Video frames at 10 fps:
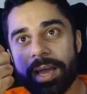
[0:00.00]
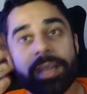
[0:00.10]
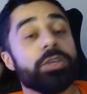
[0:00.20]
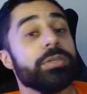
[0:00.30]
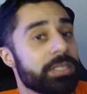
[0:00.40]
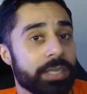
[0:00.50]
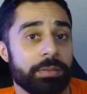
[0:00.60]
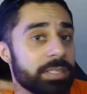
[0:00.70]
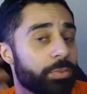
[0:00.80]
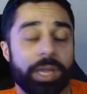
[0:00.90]
And I use the
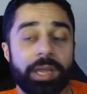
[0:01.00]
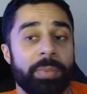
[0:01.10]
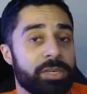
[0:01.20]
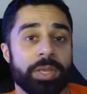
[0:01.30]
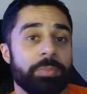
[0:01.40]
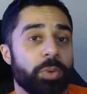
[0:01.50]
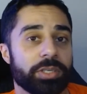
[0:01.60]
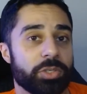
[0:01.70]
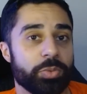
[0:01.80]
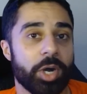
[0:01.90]
same, this is where I manage my
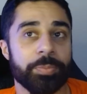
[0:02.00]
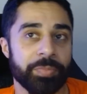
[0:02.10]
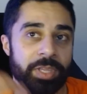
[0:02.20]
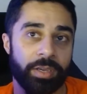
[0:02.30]
inbox as well.